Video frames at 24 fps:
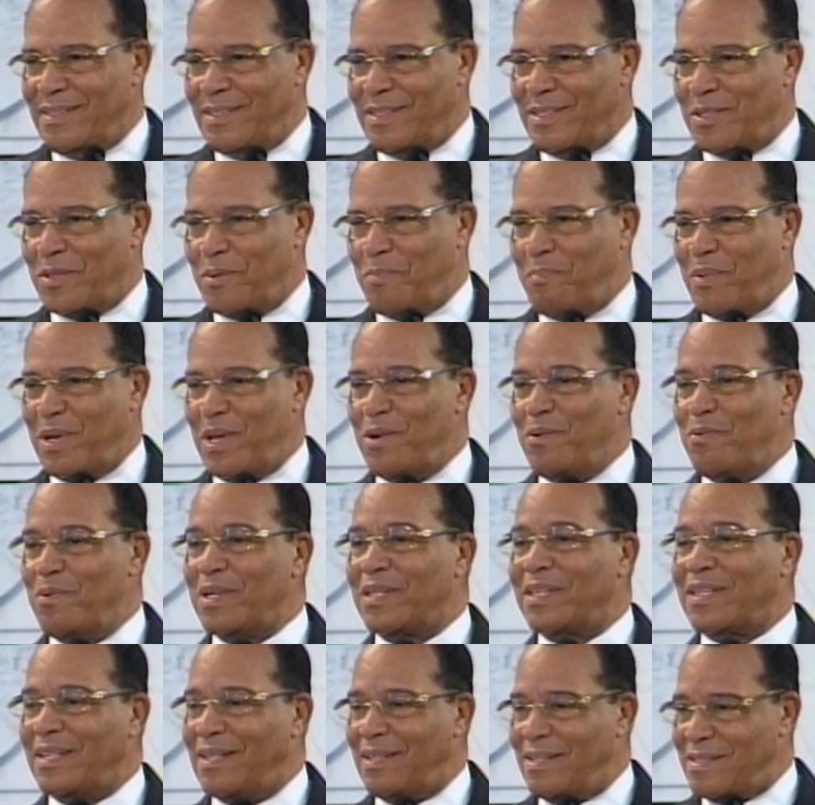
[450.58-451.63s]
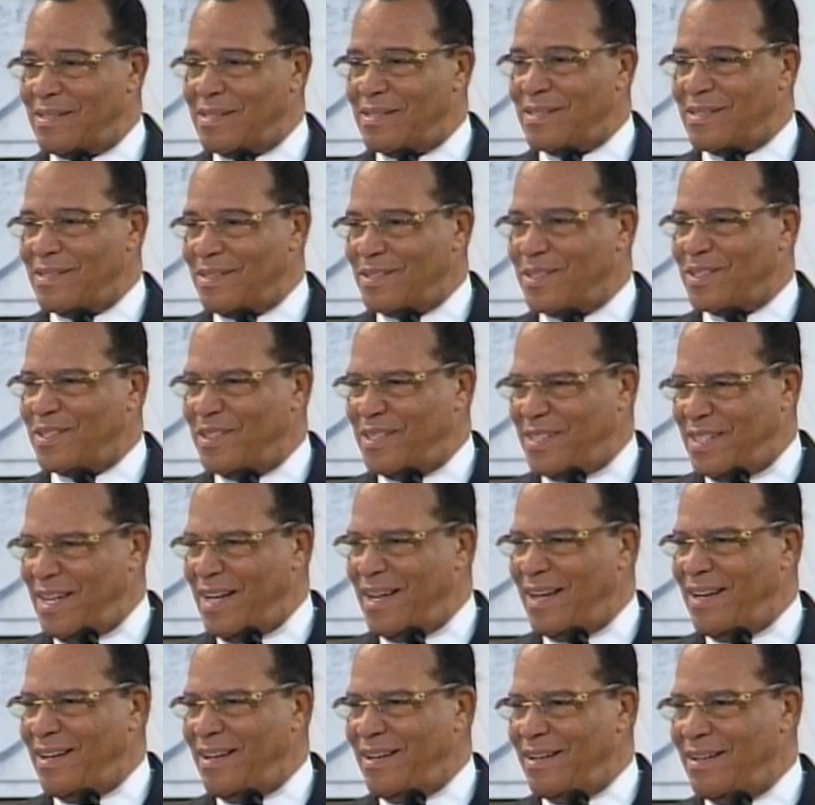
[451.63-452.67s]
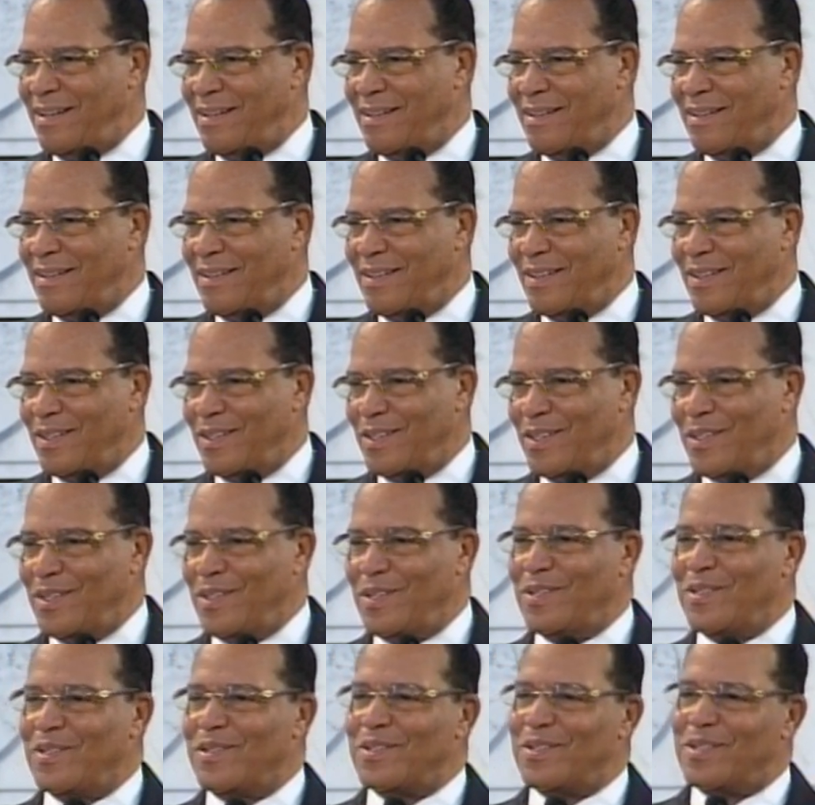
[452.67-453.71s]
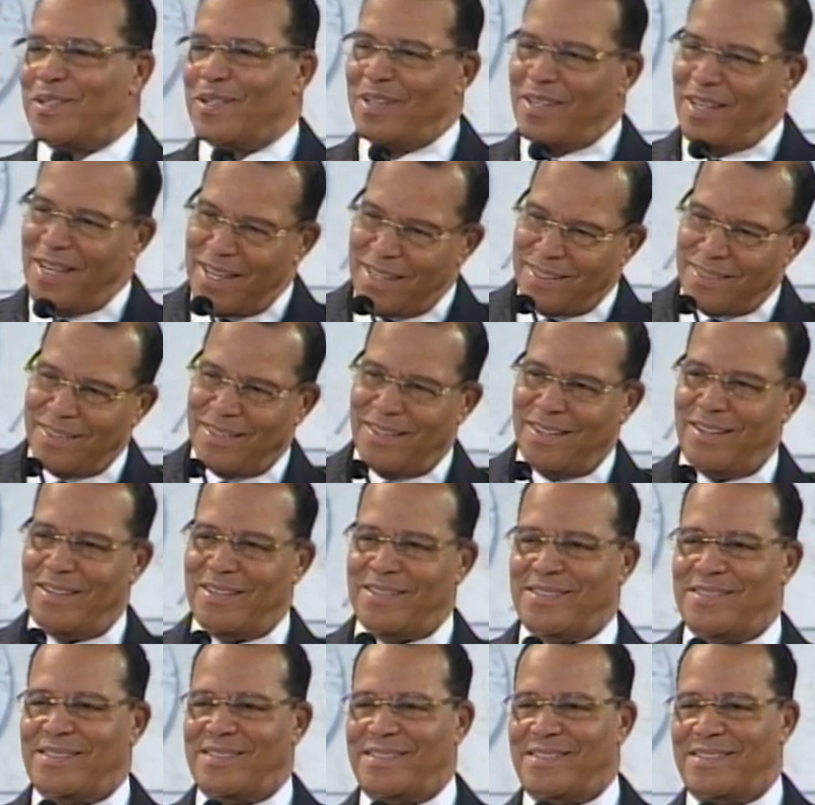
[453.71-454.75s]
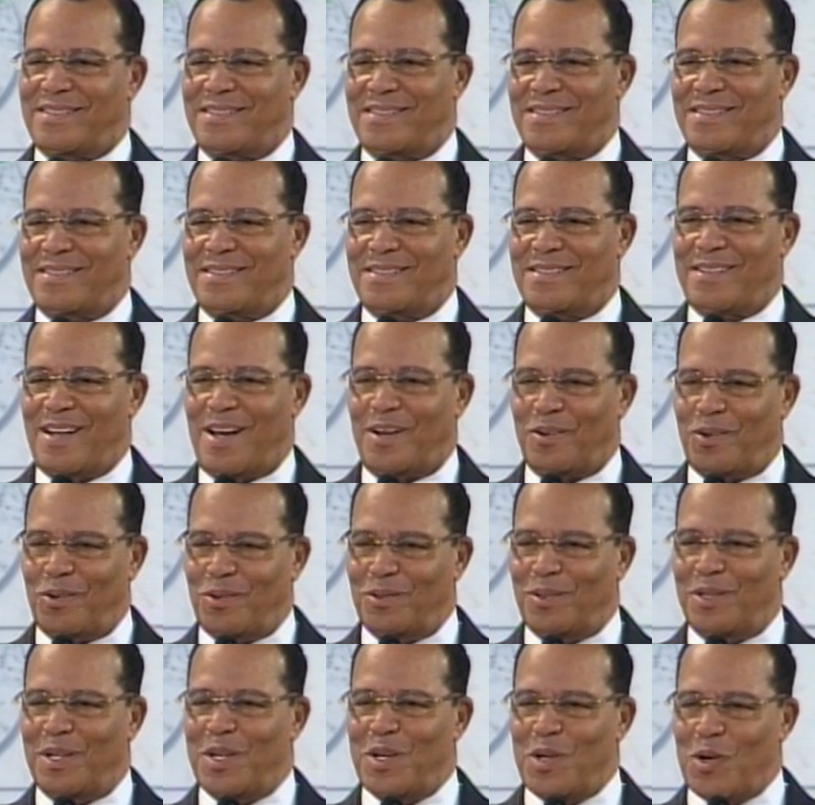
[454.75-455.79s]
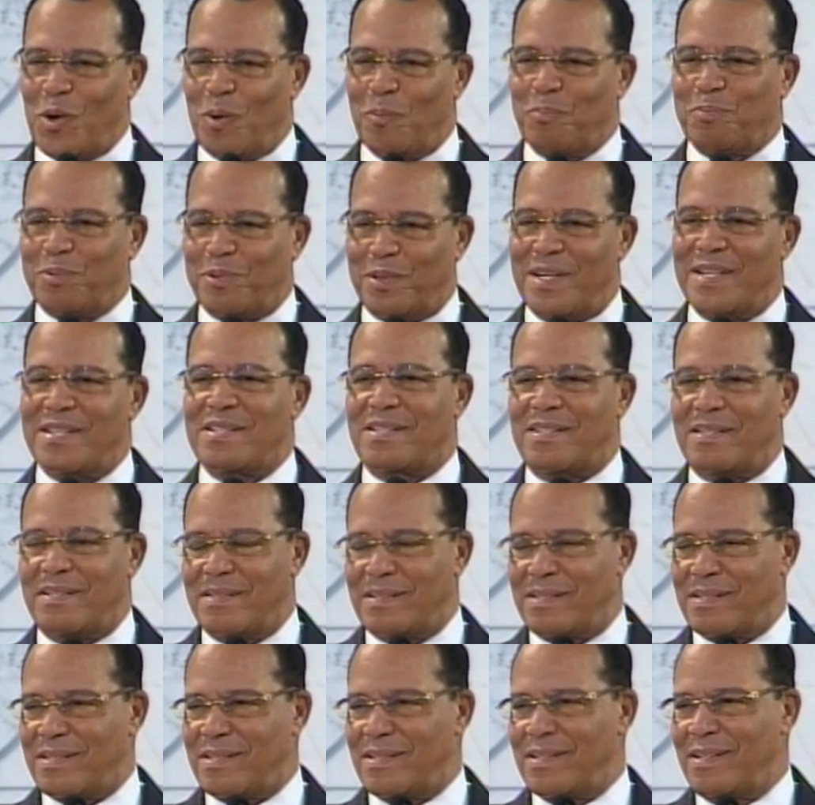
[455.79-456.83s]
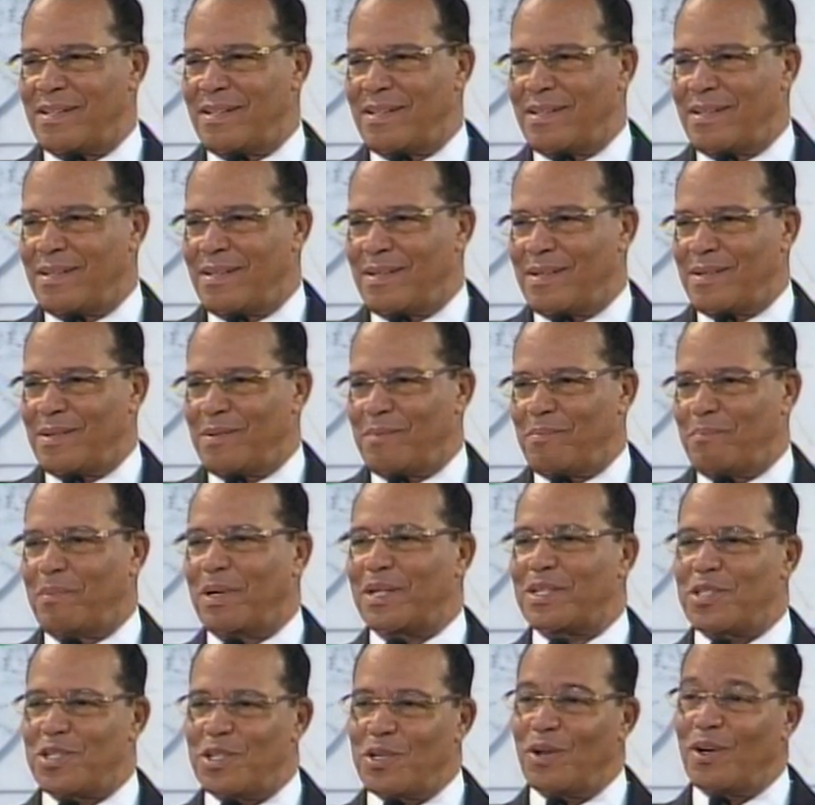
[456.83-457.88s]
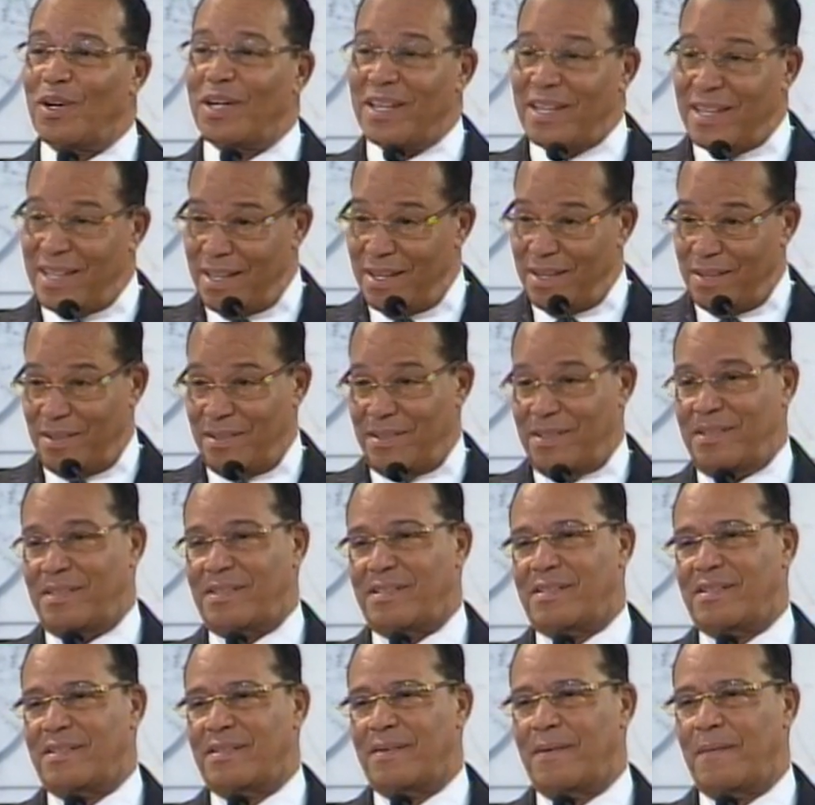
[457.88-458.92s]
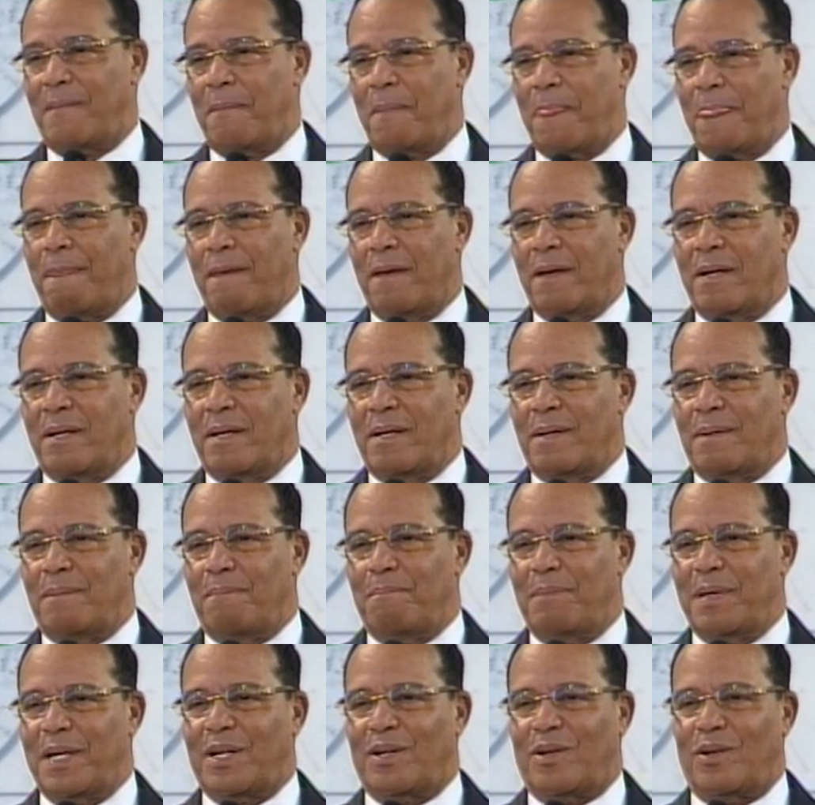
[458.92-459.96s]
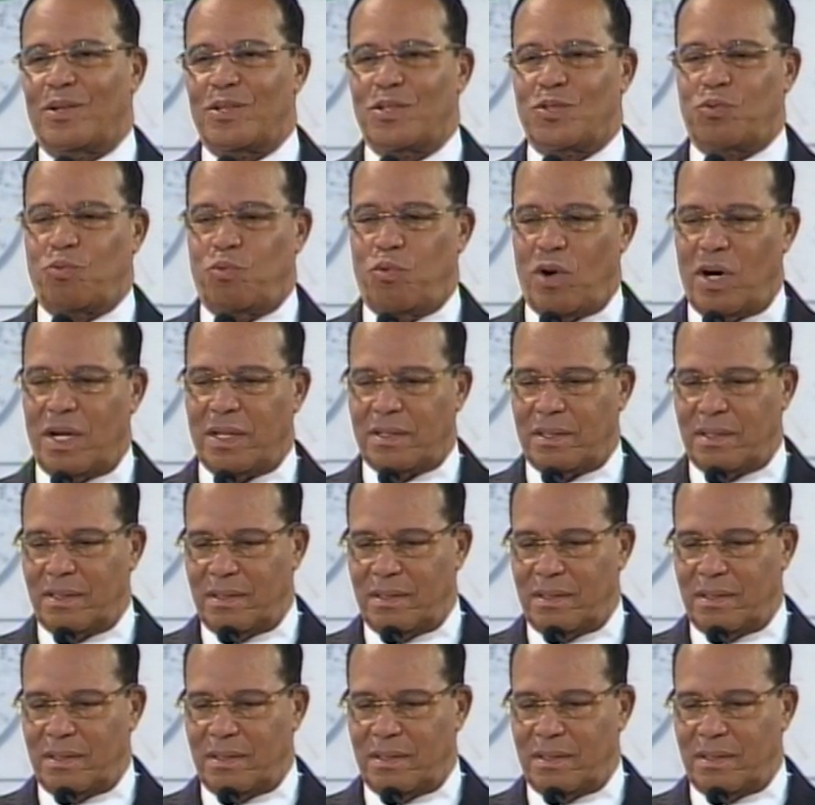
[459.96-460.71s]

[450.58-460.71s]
to be with us today, to lend us not only your presence, but your ears. Because what,